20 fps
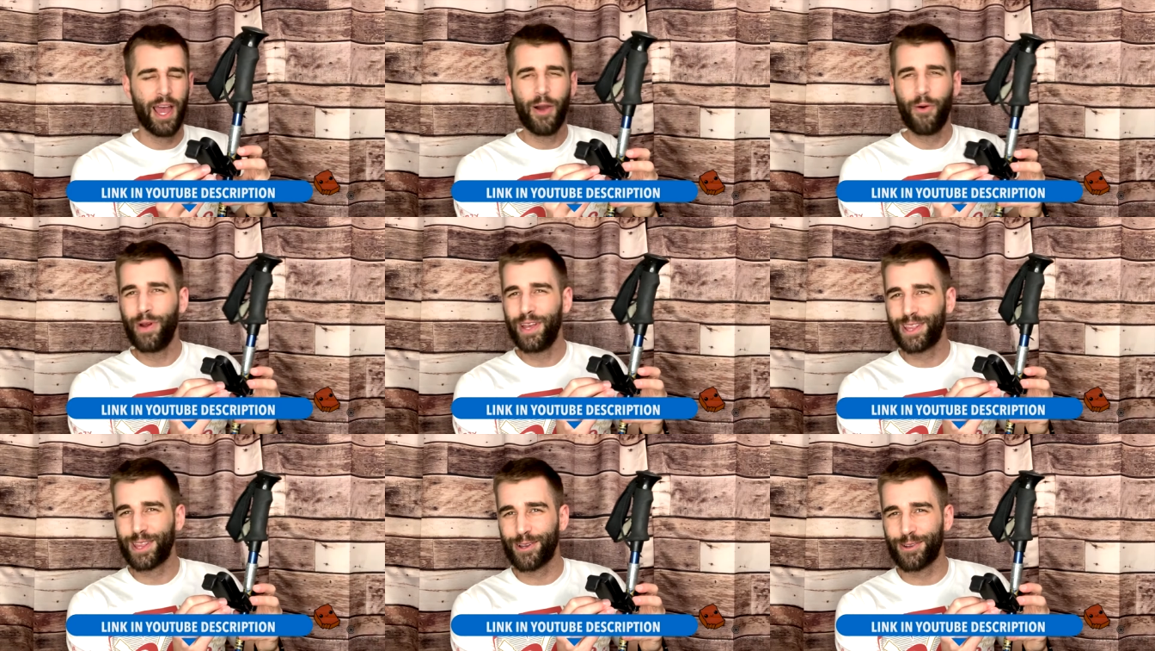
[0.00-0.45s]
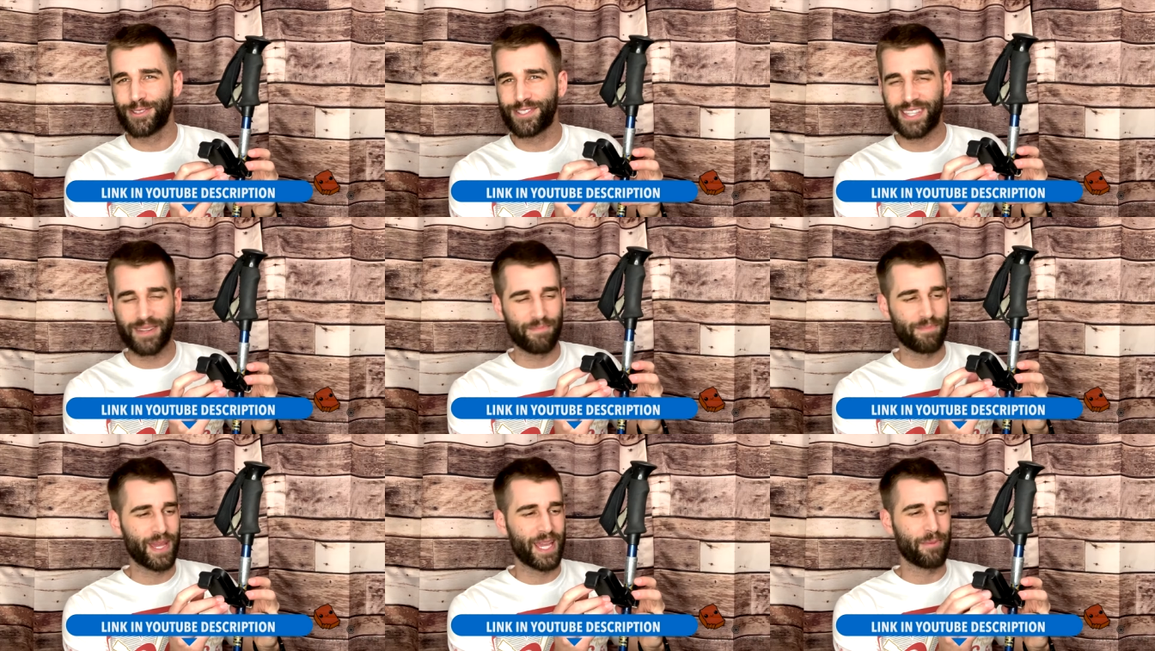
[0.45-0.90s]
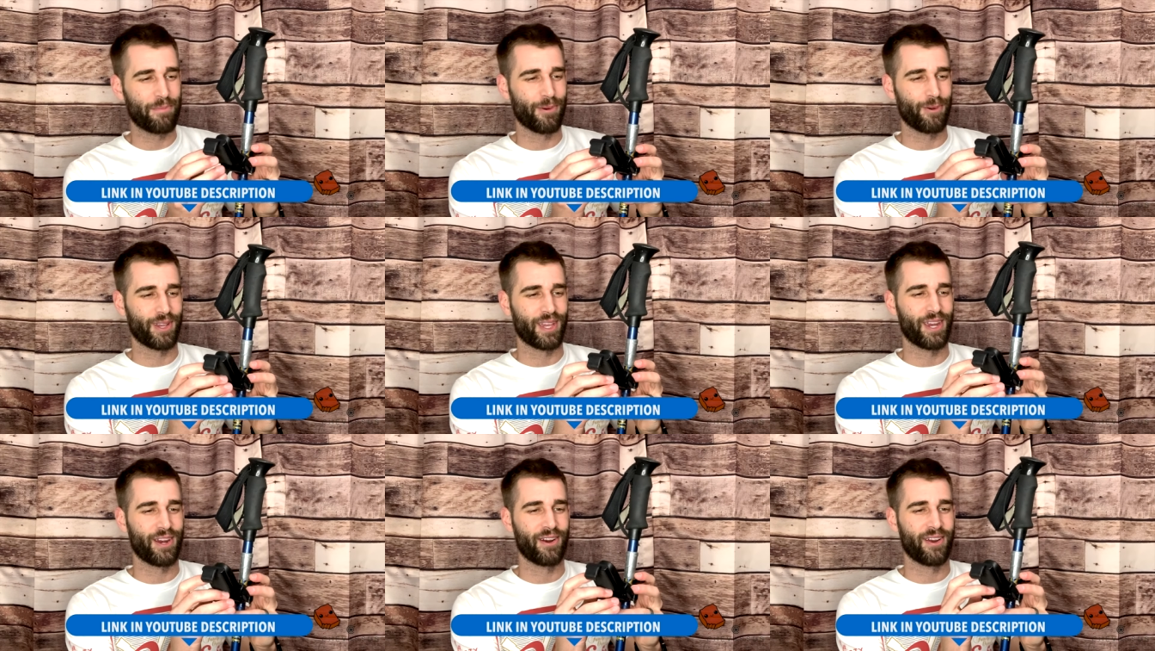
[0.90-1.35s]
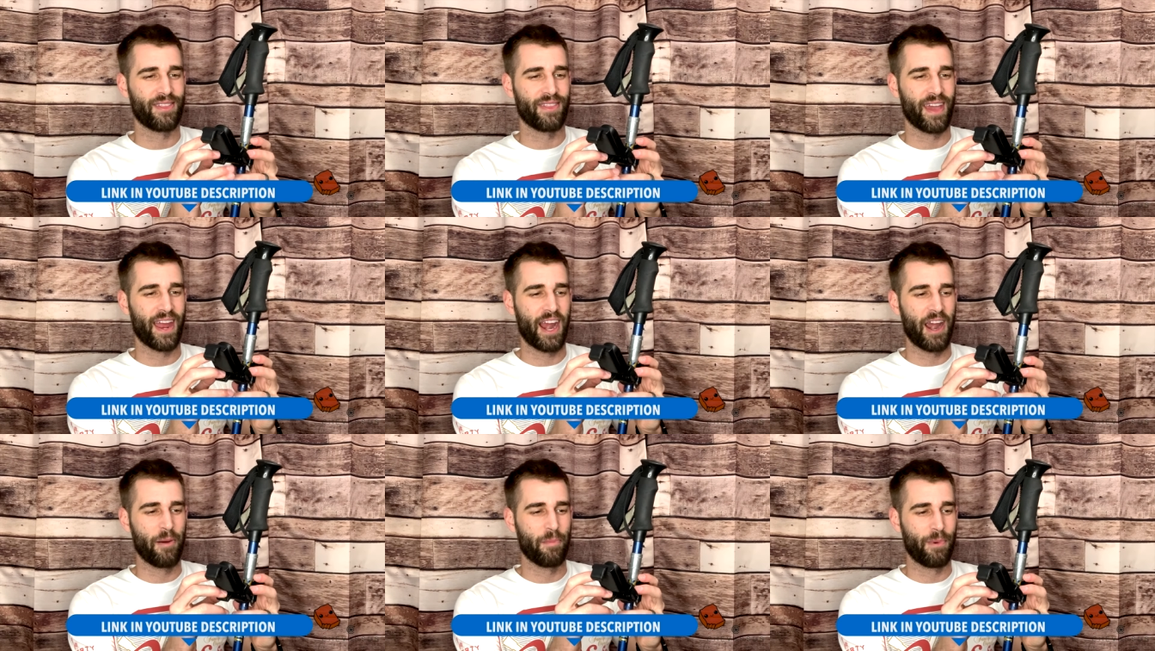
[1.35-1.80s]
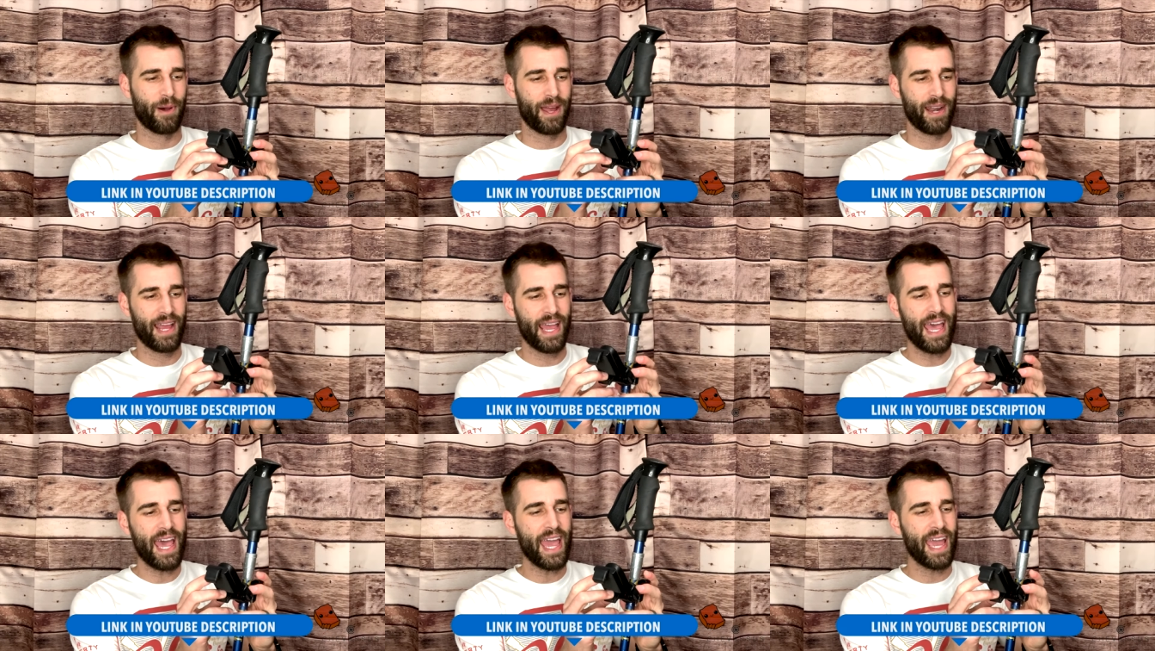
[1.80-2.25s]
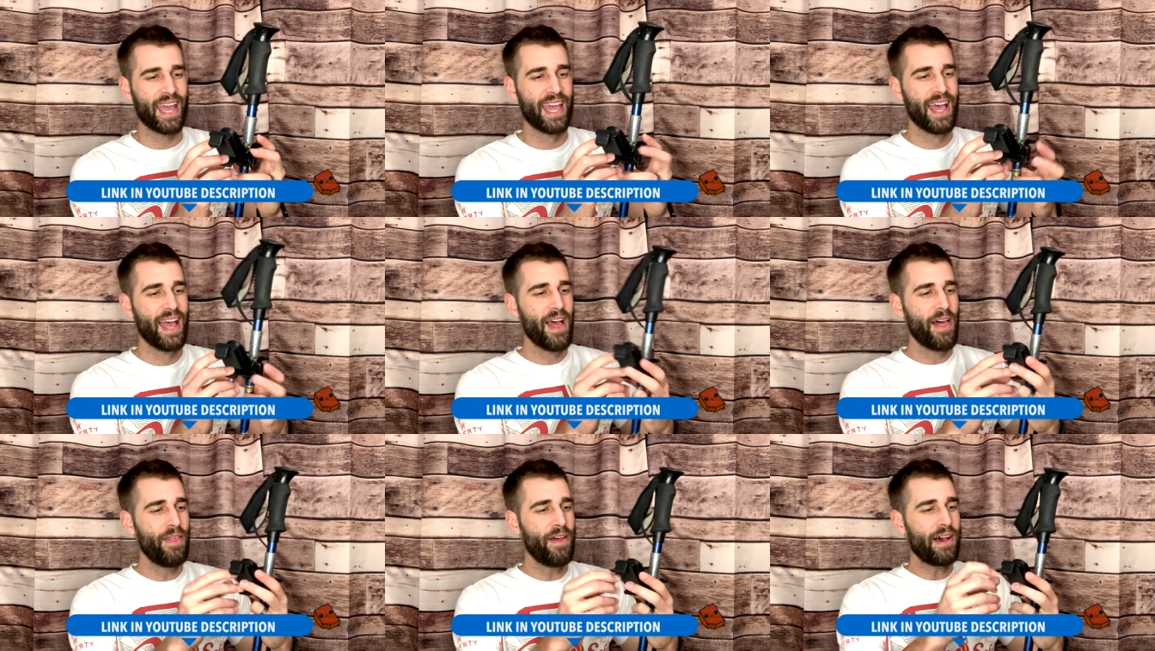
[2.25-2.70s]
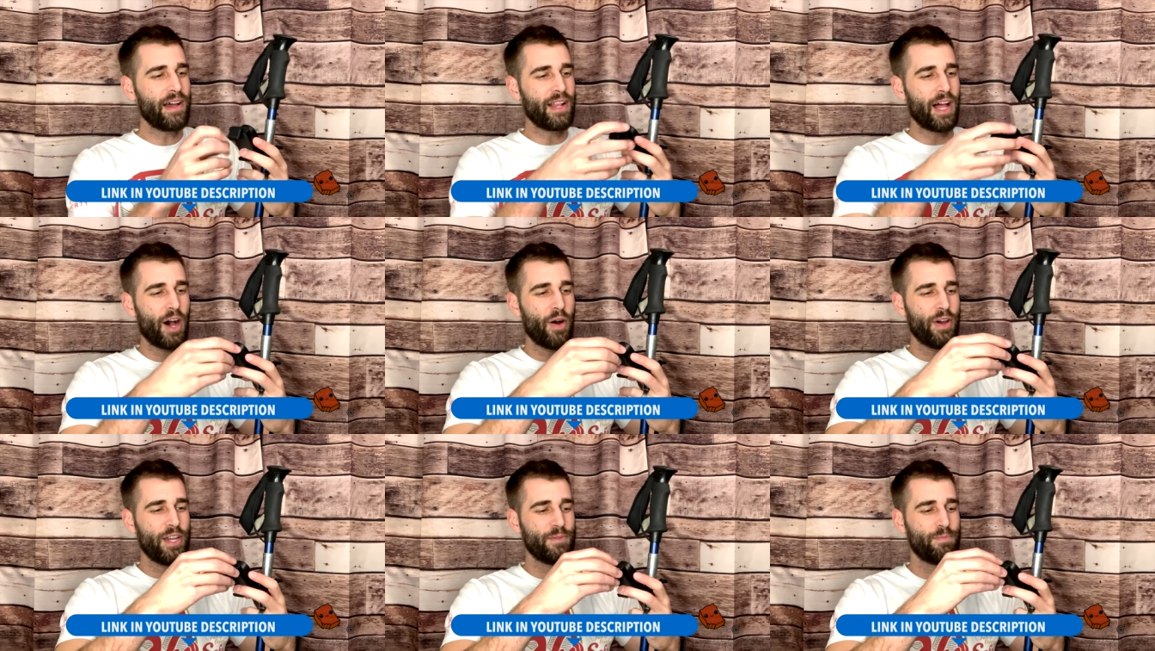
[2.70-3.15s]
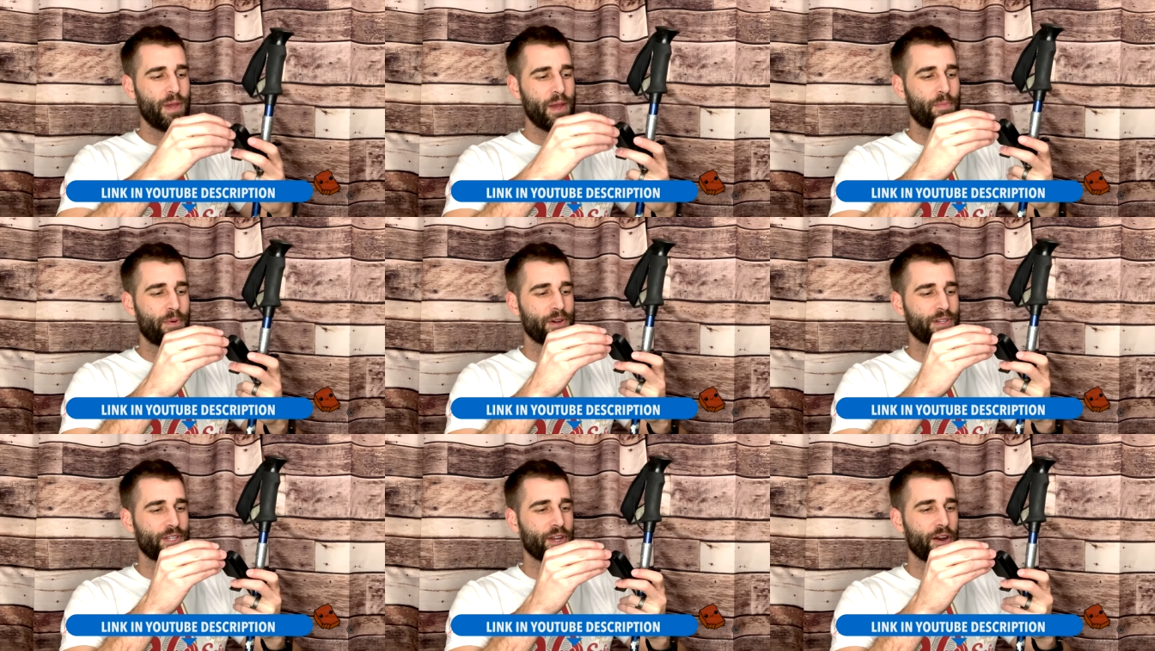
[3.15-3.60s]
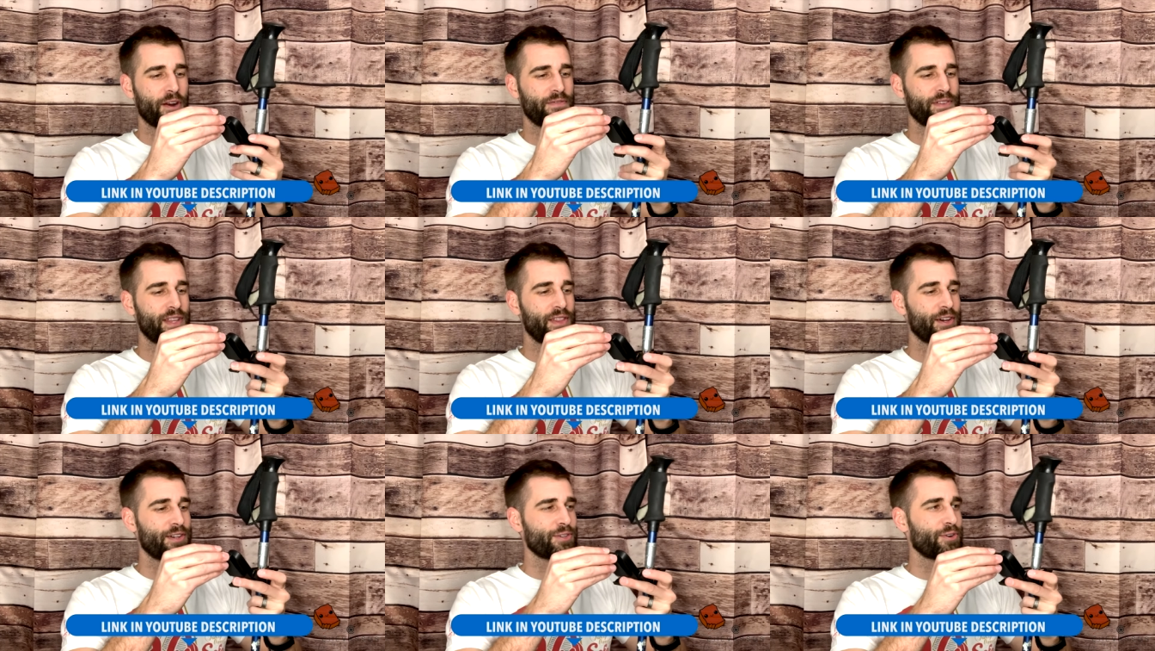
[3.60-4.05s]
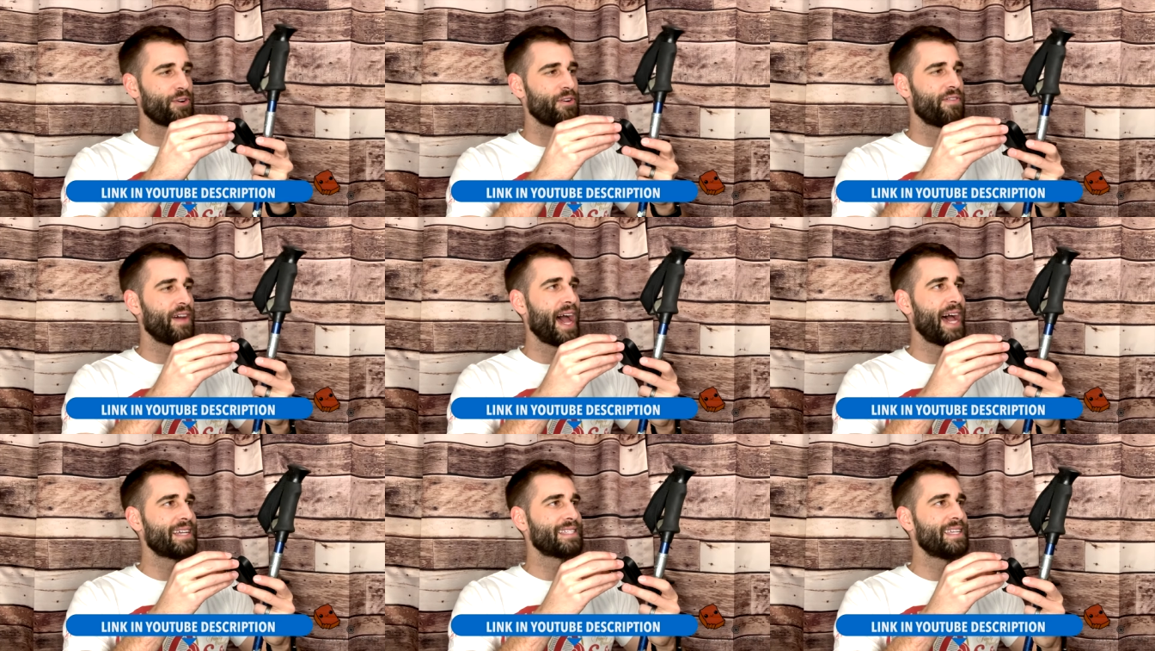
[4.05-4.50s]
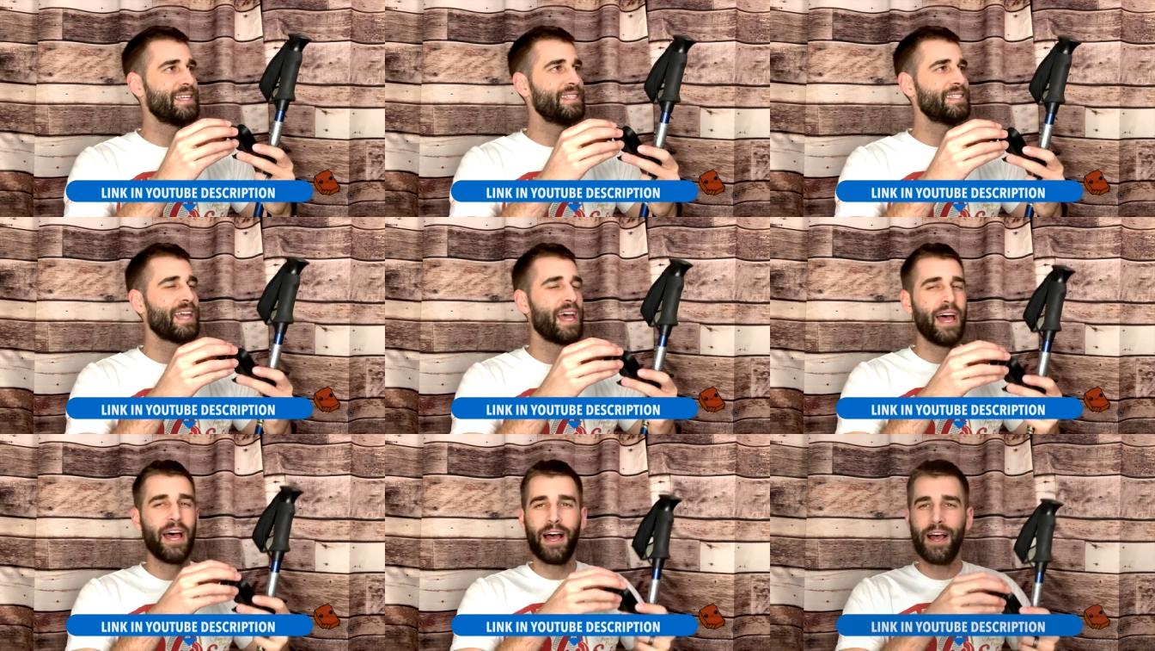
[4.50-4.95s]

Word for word: We lose some people here and there, but hey, they'll always be preserved in those crevasses.